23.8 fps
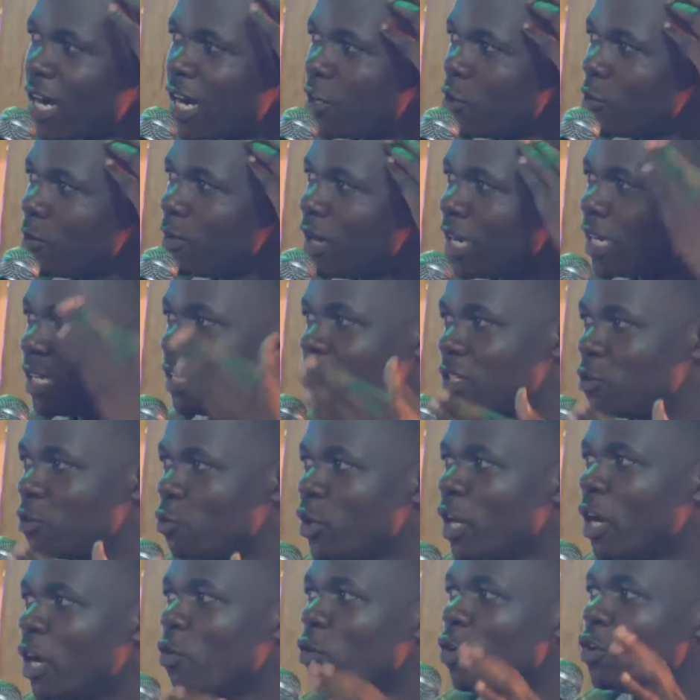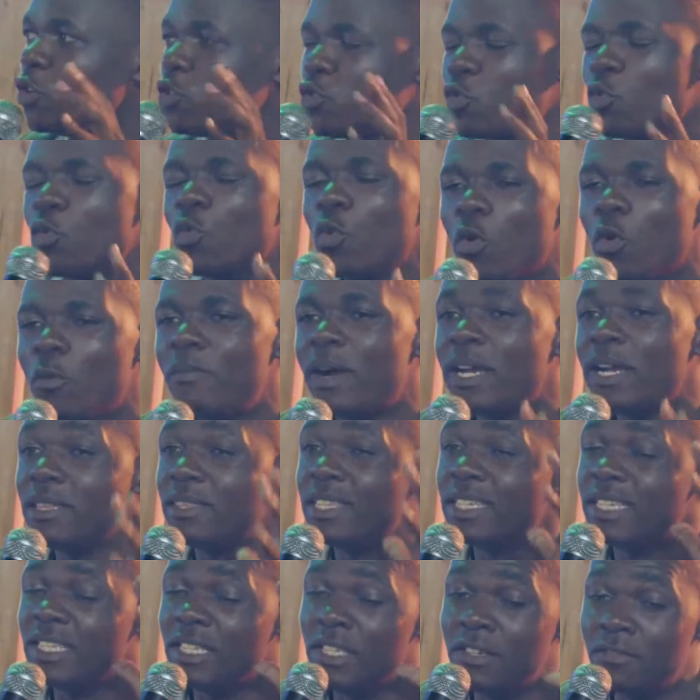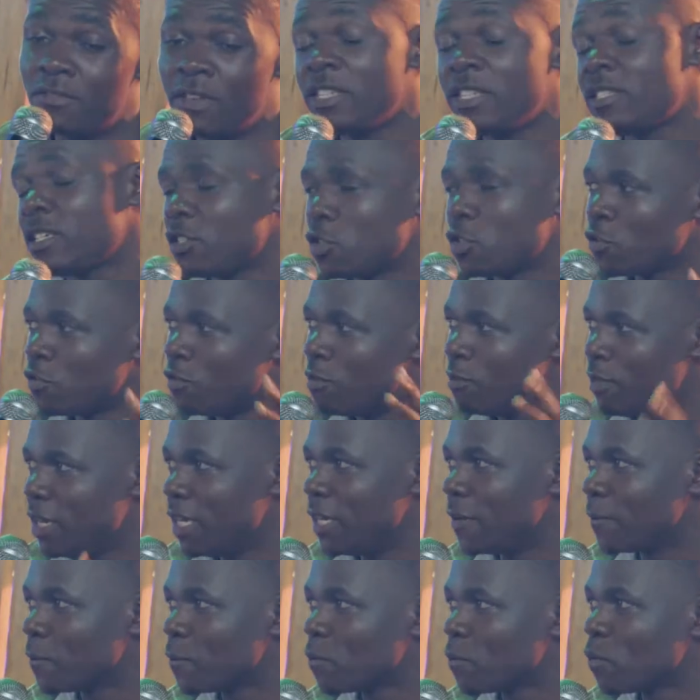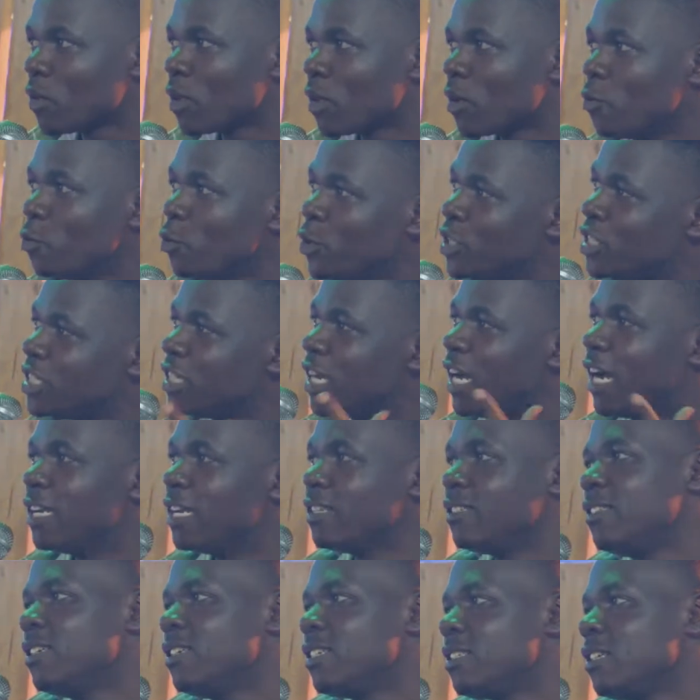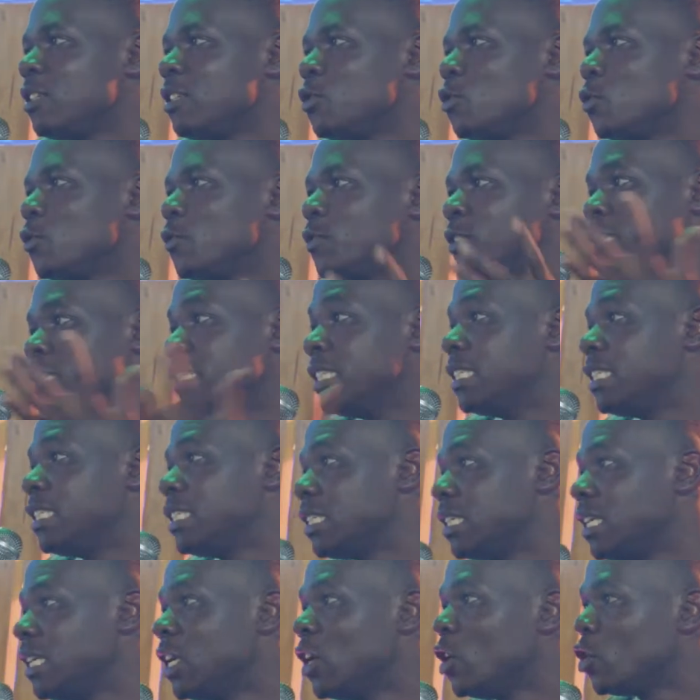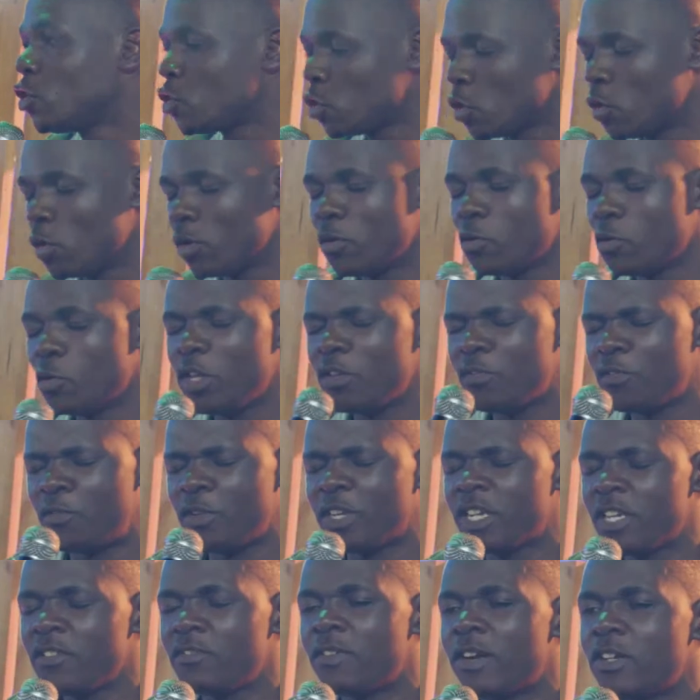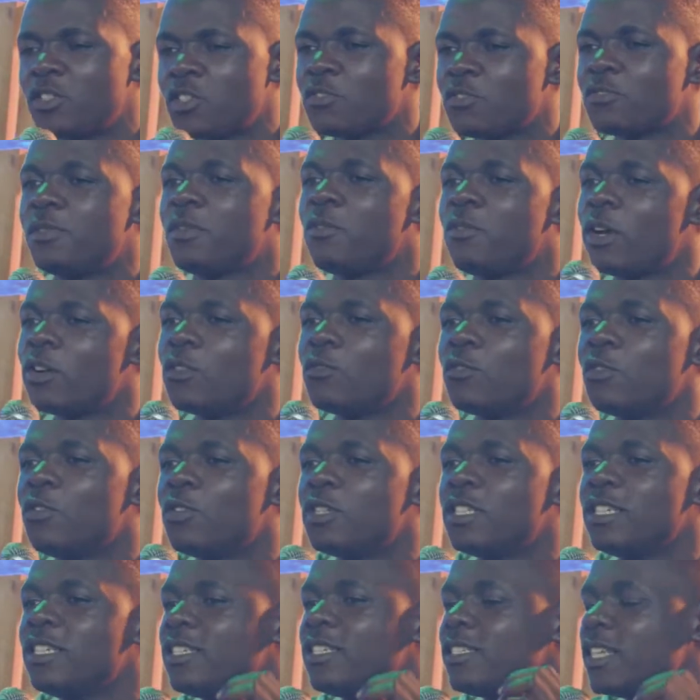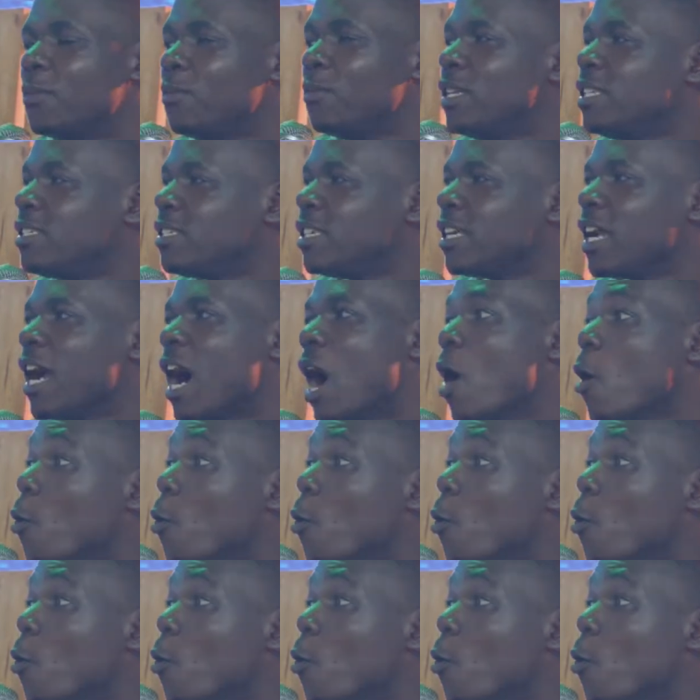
carnal mind. We are going to go by the devices of men, which are destined to futility. So if we give ourselves the Word of God, it is amazing how